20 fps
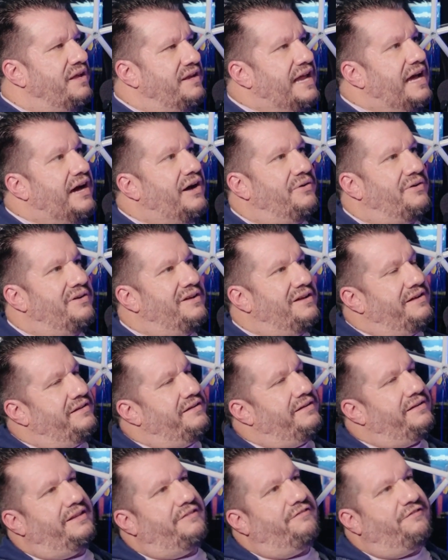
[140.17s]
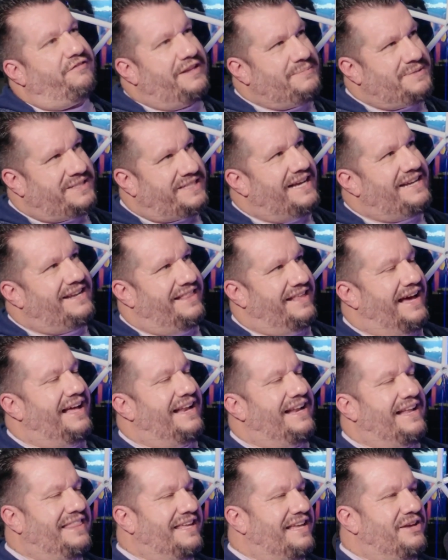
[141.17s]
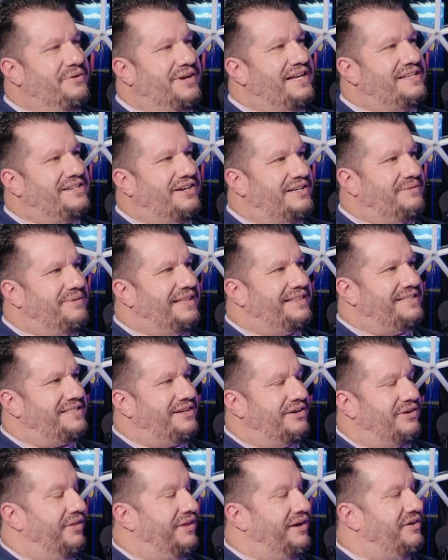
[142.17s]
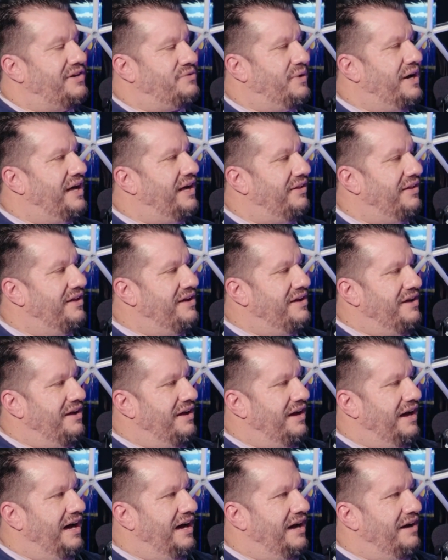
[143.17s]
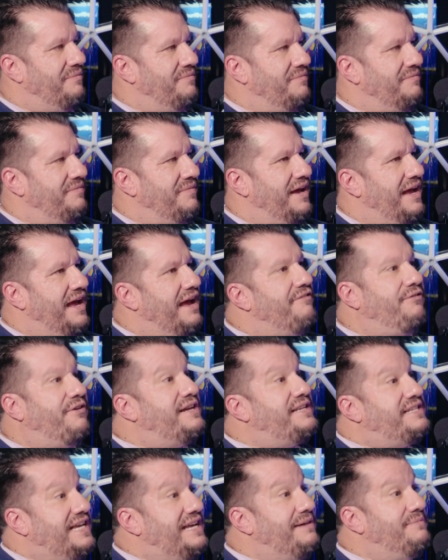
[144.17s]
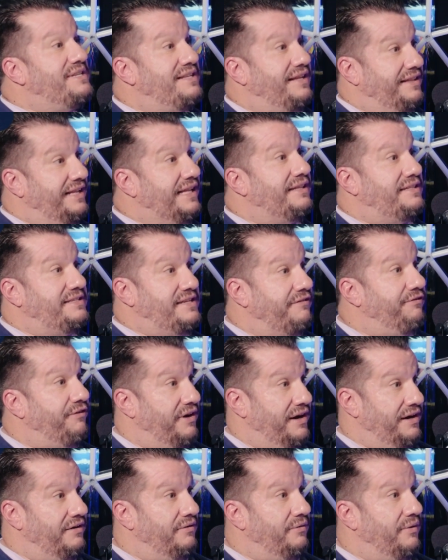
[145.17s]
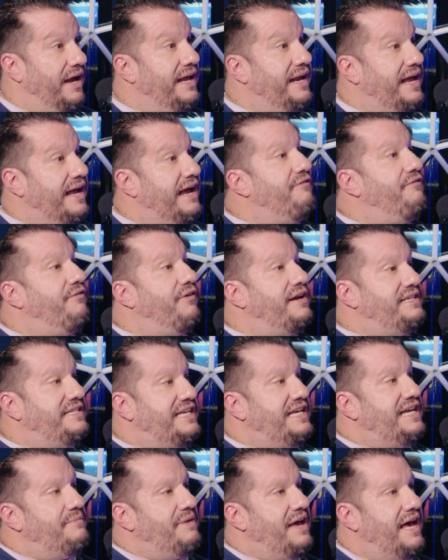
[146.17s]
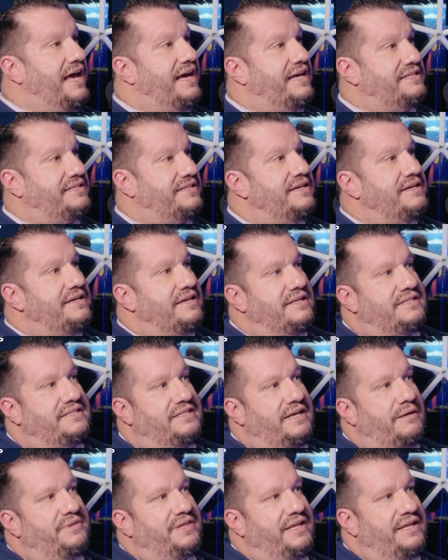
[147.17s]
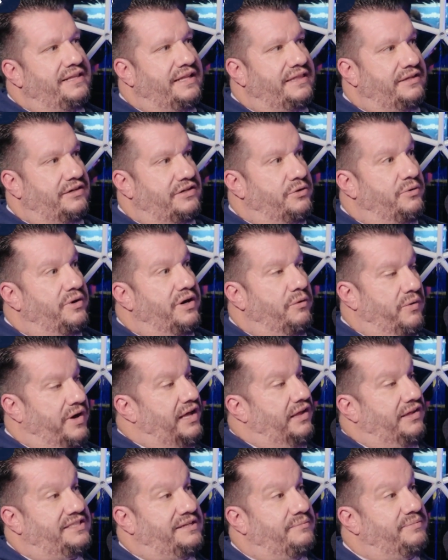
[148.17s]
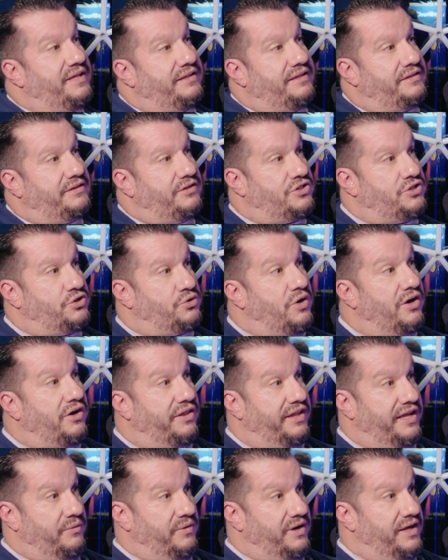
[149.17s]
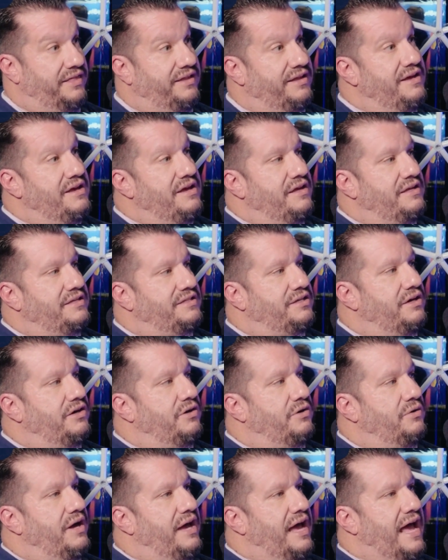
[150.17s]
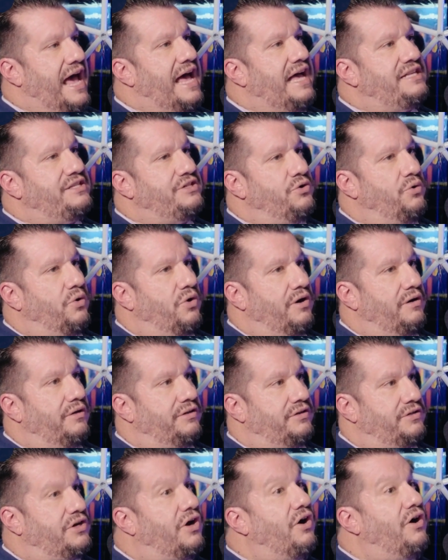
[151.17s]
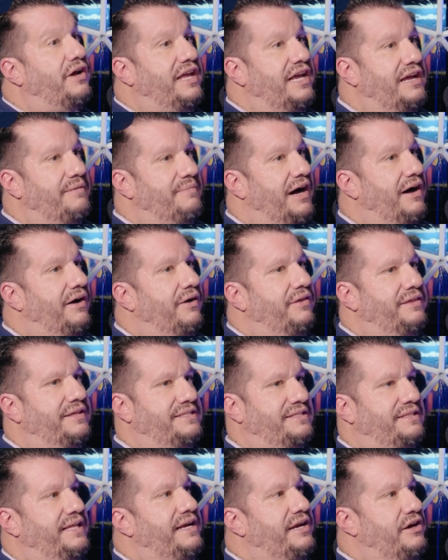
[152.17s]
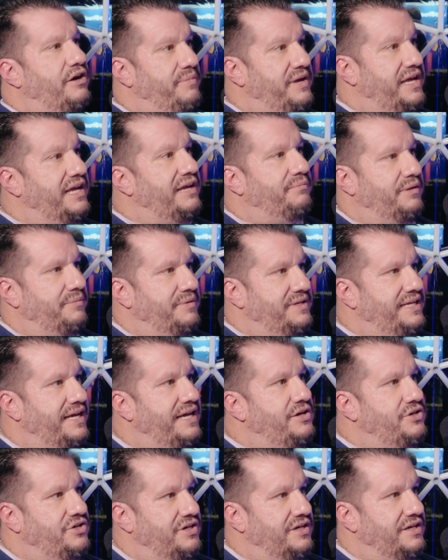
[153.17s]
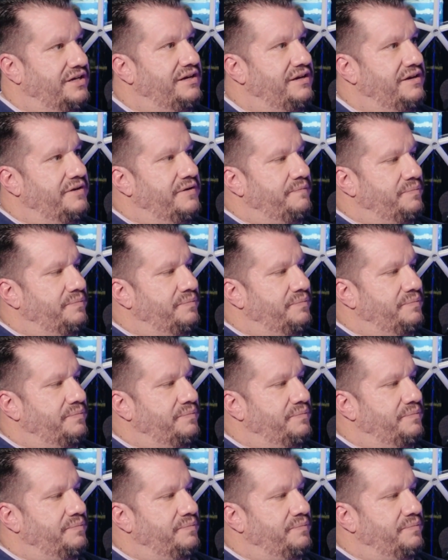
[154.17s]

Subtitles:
Now, the flip side of that, and I think you and I talked about this earlier as well, every team is a little different, right? Every team has something that they're doing well, something that they're struggling with. So as you're talking about this LinearB implementation,